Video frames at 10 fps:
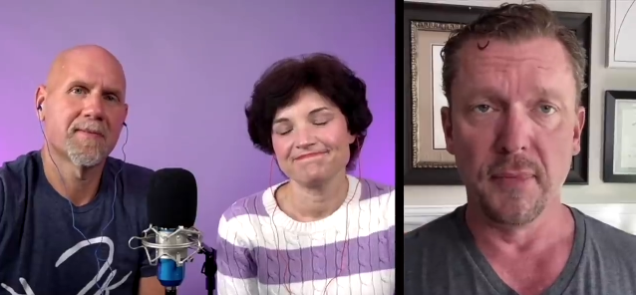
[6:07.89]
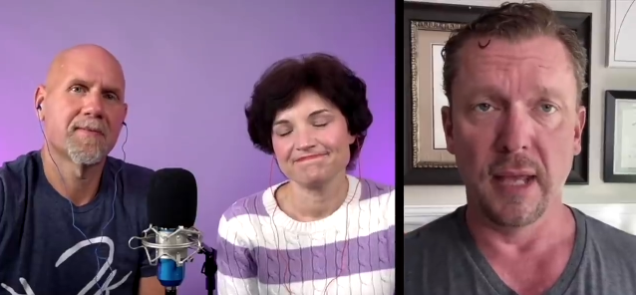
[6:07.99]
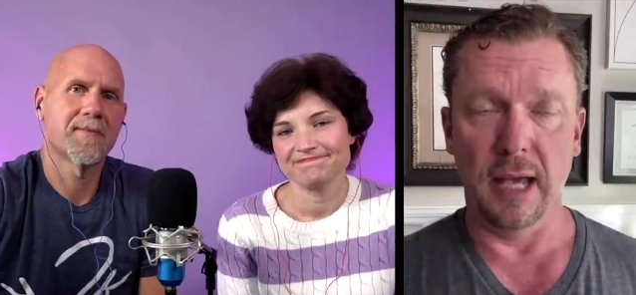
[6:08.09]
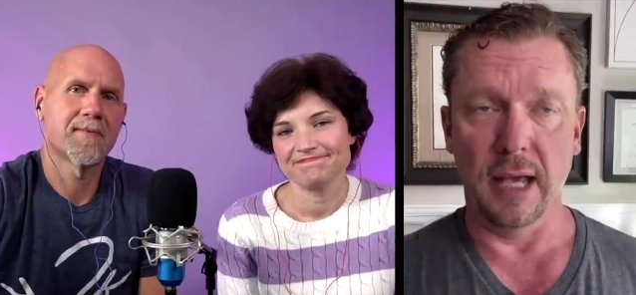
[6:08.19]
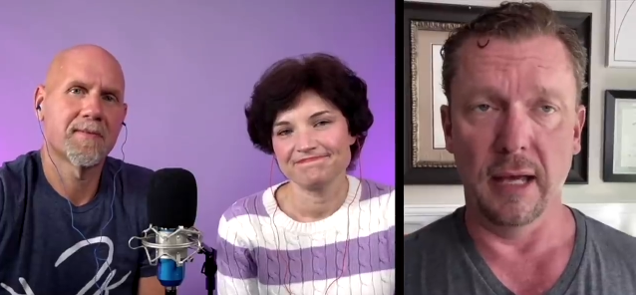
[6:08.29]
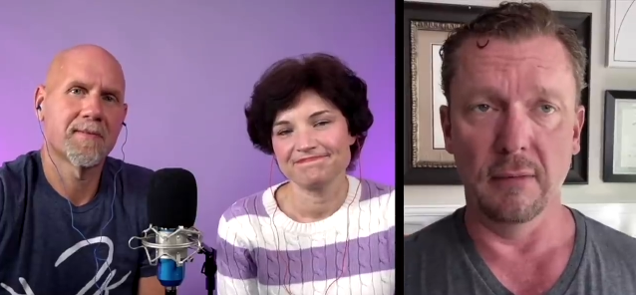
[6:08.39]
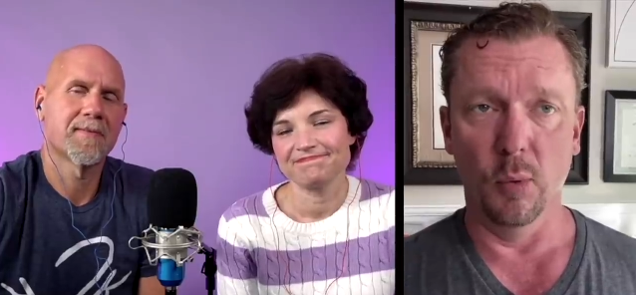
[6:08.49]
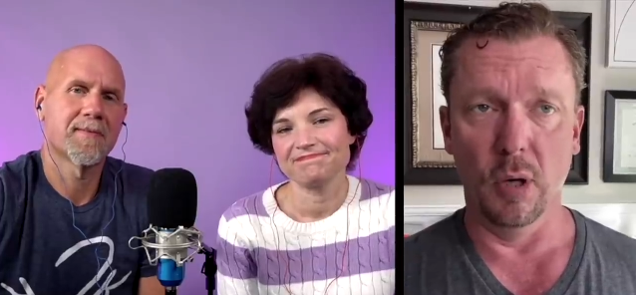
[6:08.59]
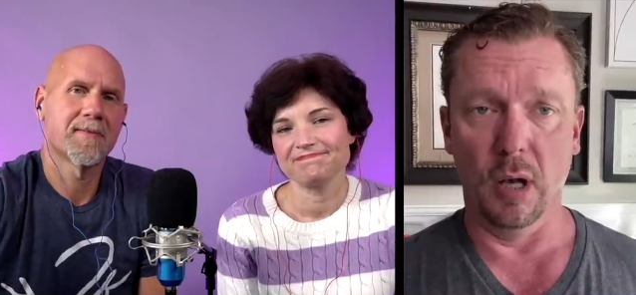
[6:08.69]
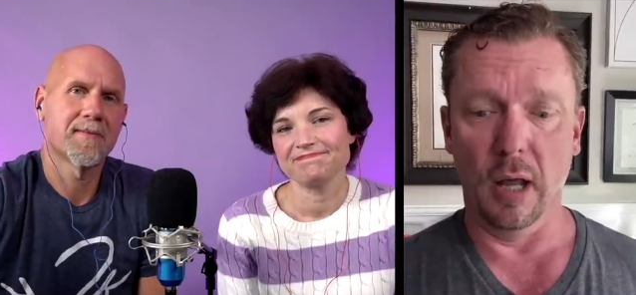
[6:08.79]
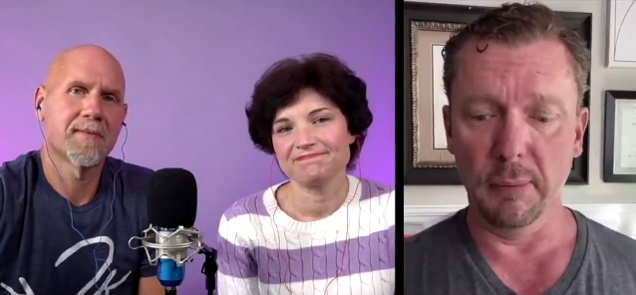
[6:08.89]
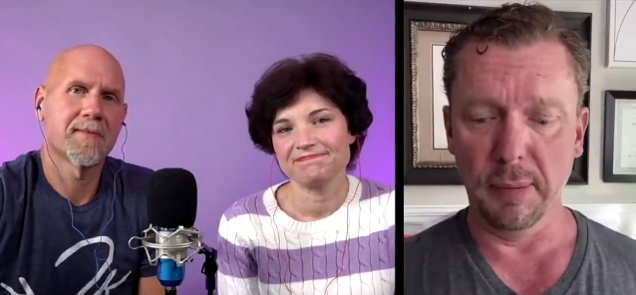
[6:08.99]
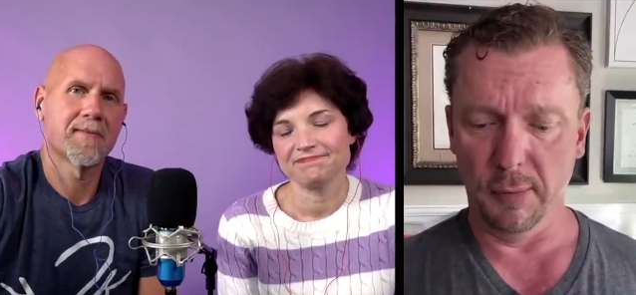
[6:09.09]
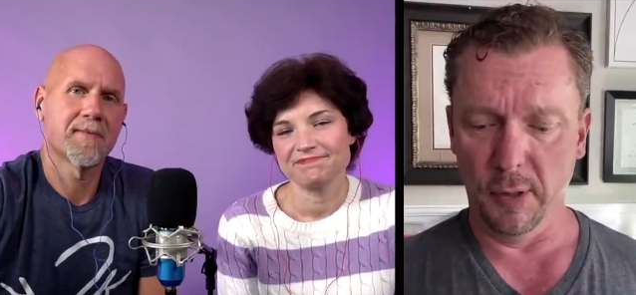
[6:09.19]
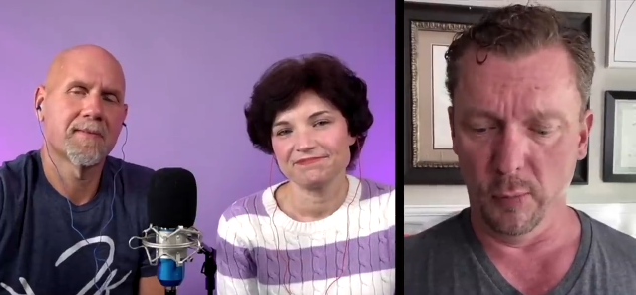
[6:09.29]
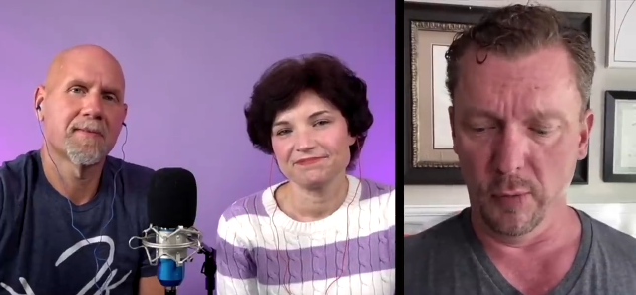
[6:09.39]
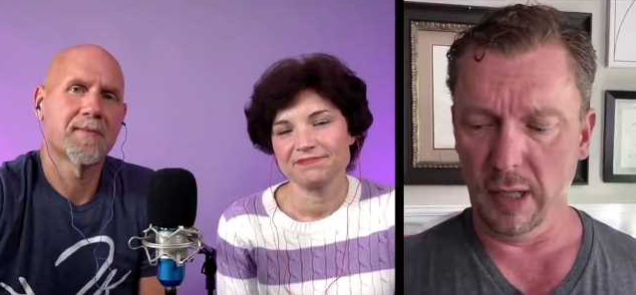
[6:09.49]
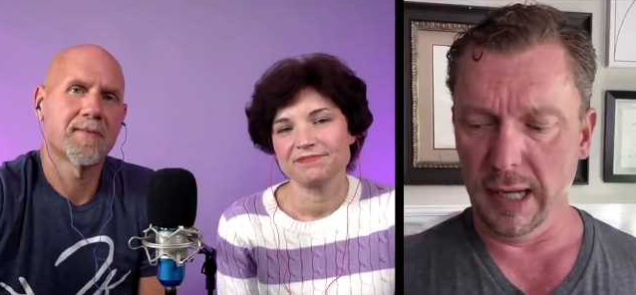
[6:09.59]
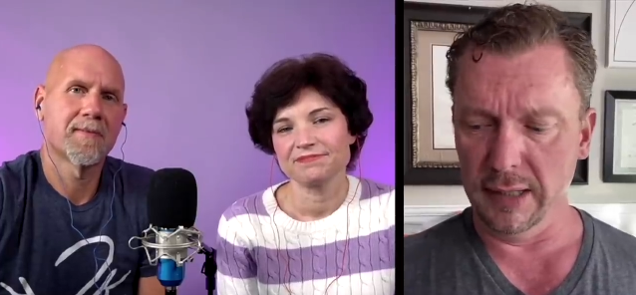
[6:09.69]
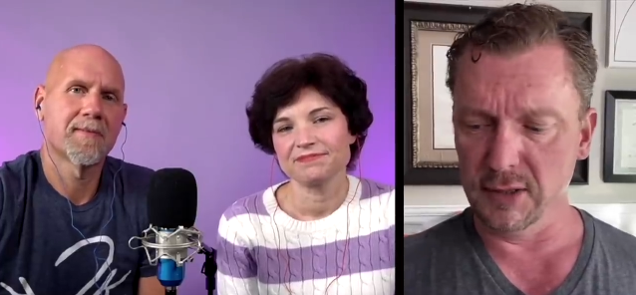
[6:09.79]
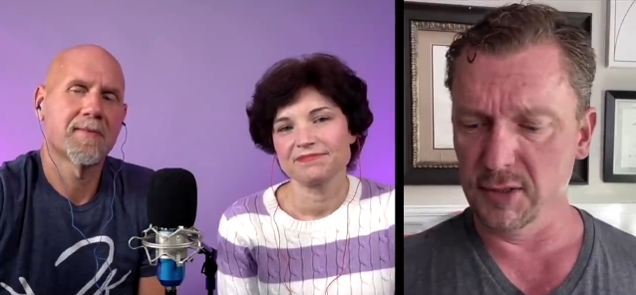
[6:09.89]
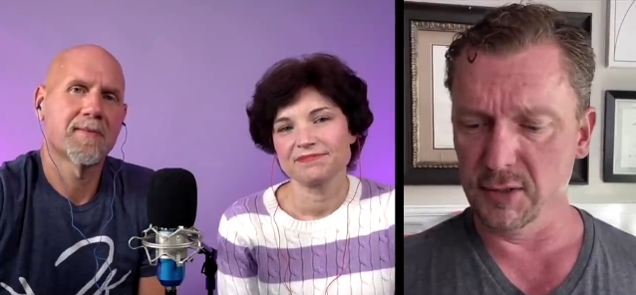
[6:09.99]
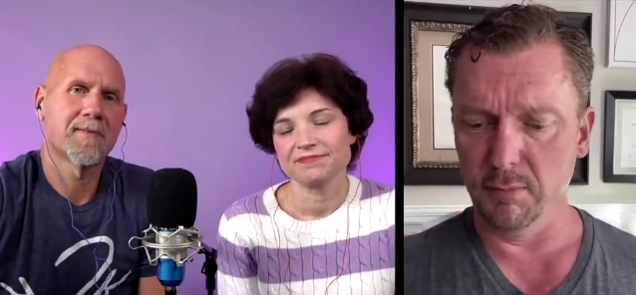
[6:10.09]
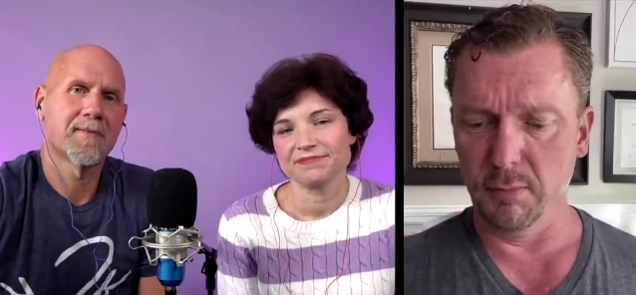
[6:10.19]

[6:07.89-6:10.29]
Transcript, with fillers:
Speaker 1: And what a lot of people don't realize is